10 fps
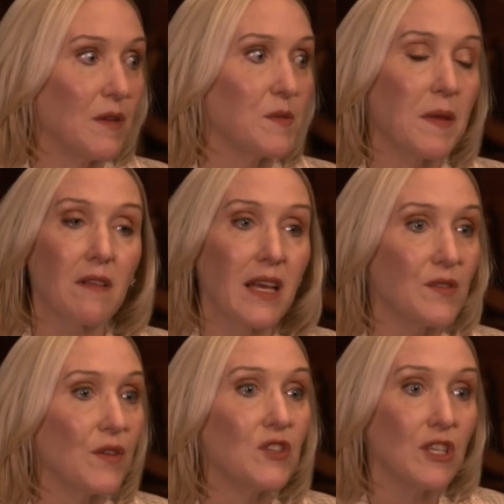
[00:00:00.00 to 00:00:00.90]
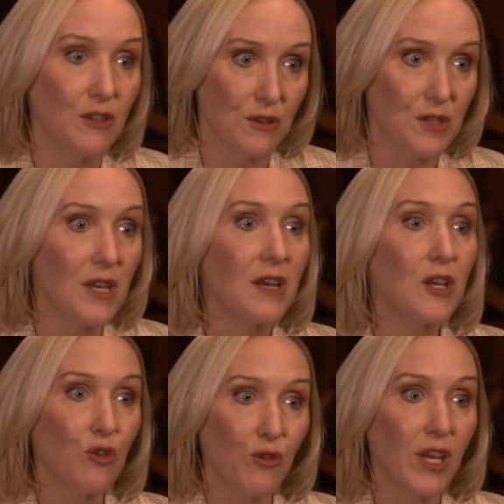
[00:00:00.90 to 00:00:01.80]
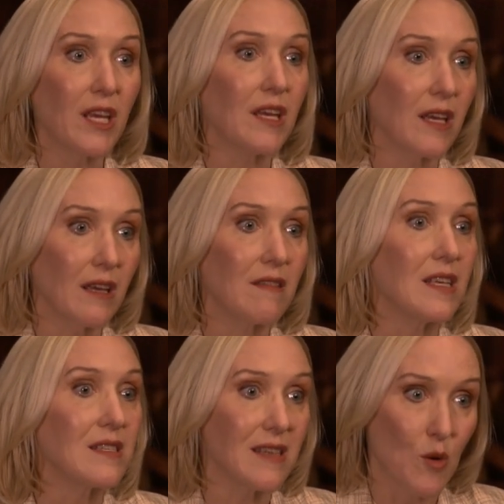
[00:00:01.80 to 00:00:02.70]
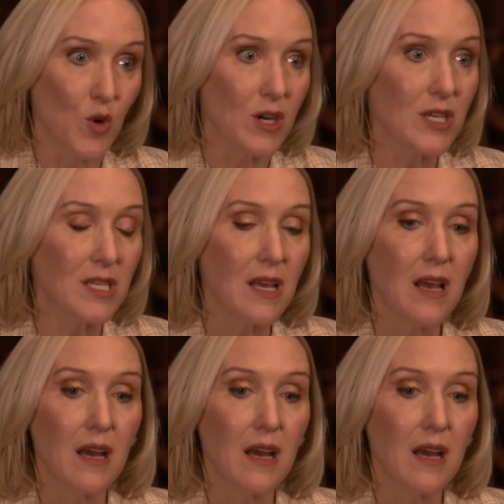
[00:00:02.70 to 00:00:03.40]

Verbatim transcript: have spent the last 50 years creating these networks.